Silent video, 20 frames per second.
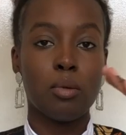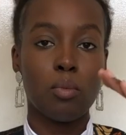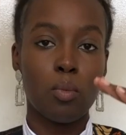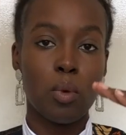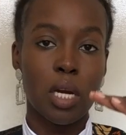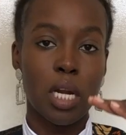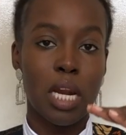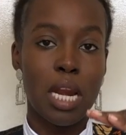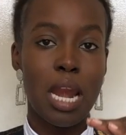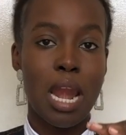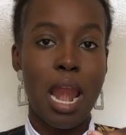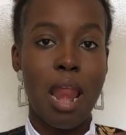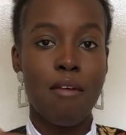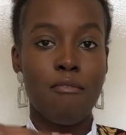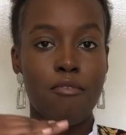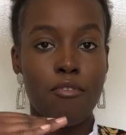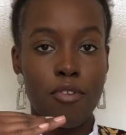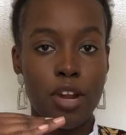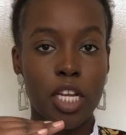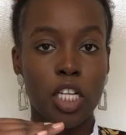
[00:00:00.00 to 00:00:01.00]
want to
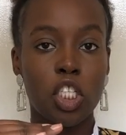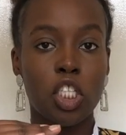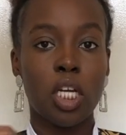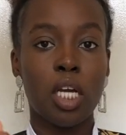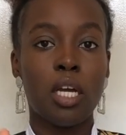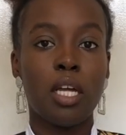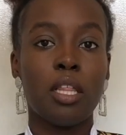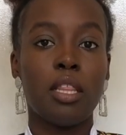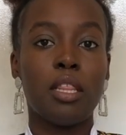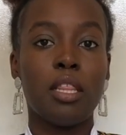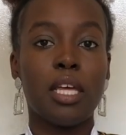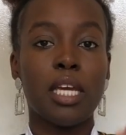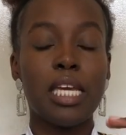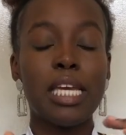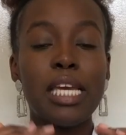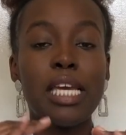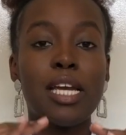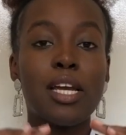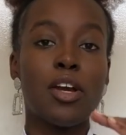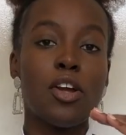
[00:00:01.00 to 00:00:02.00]
leverage the
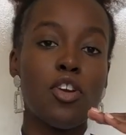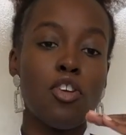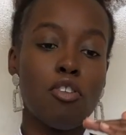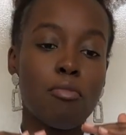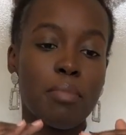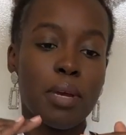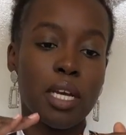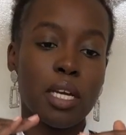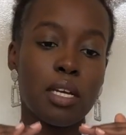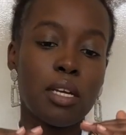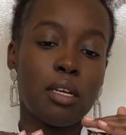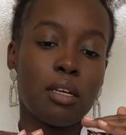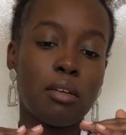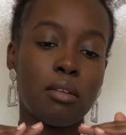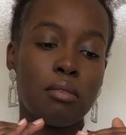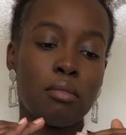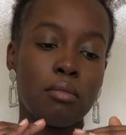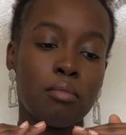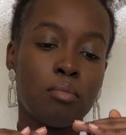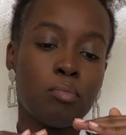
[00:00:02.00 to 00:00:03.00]
economic
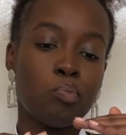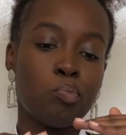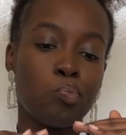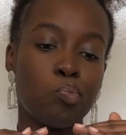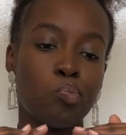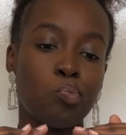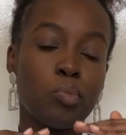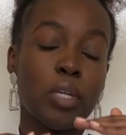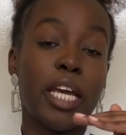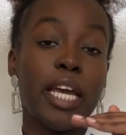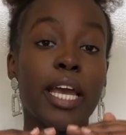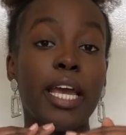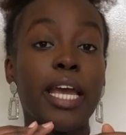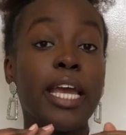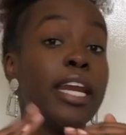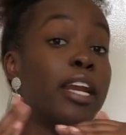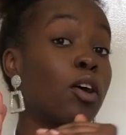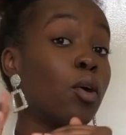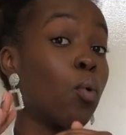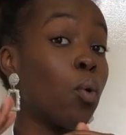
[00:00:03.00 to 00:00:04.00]

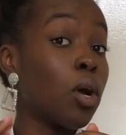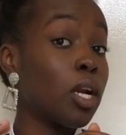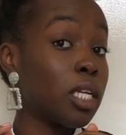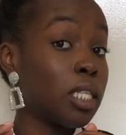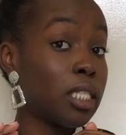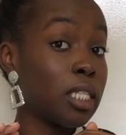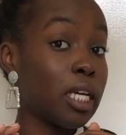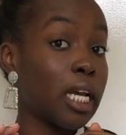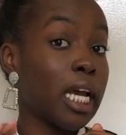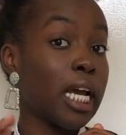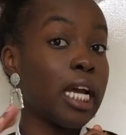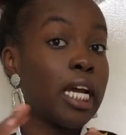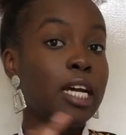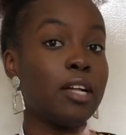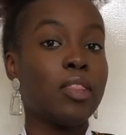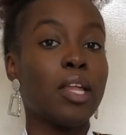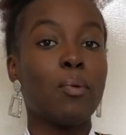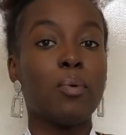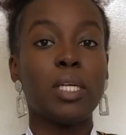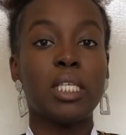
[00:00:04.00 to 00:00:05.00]
inequality
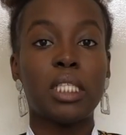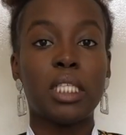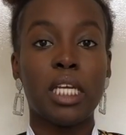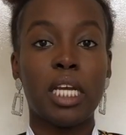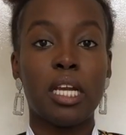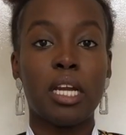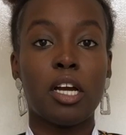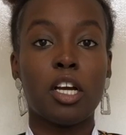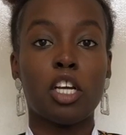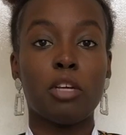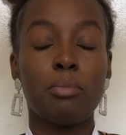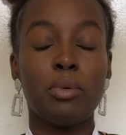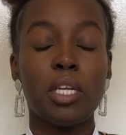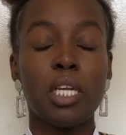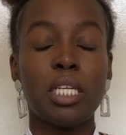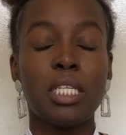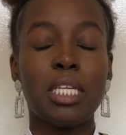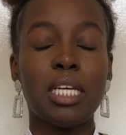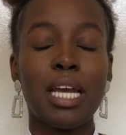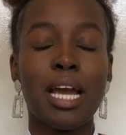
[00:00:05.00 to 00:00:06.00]
that we see in our
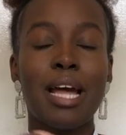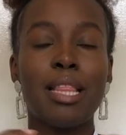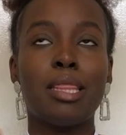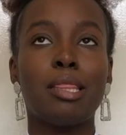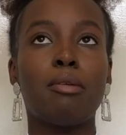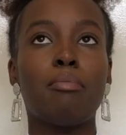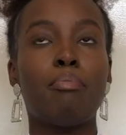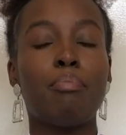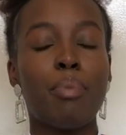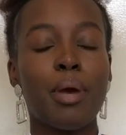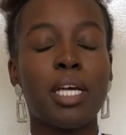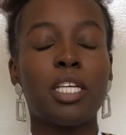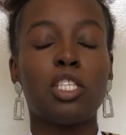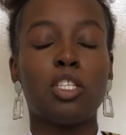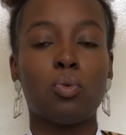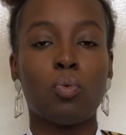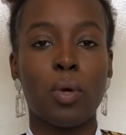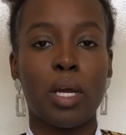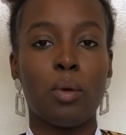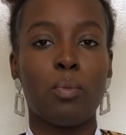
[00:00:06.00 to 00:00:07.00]
community, and the best
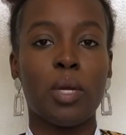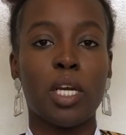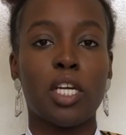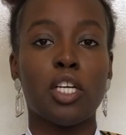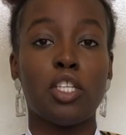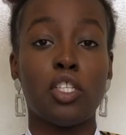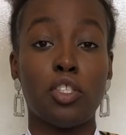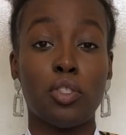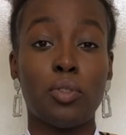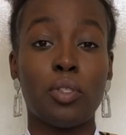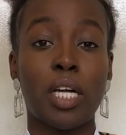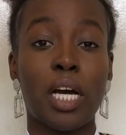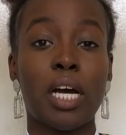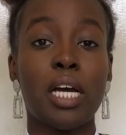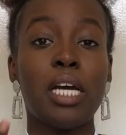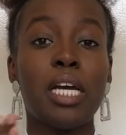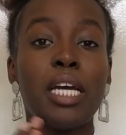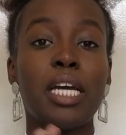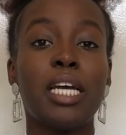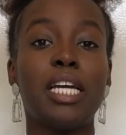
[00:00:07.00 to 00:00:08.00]
way we can do that
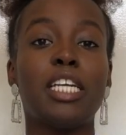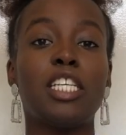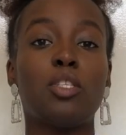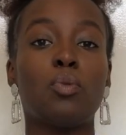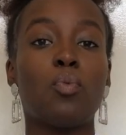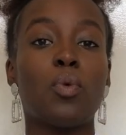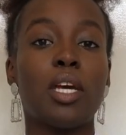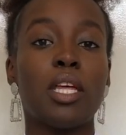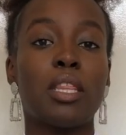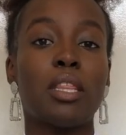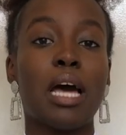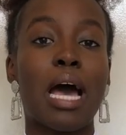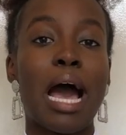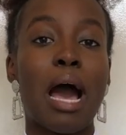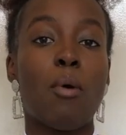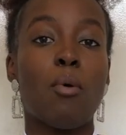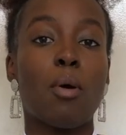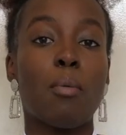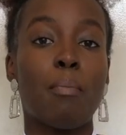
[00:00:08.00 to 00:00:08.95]
is with our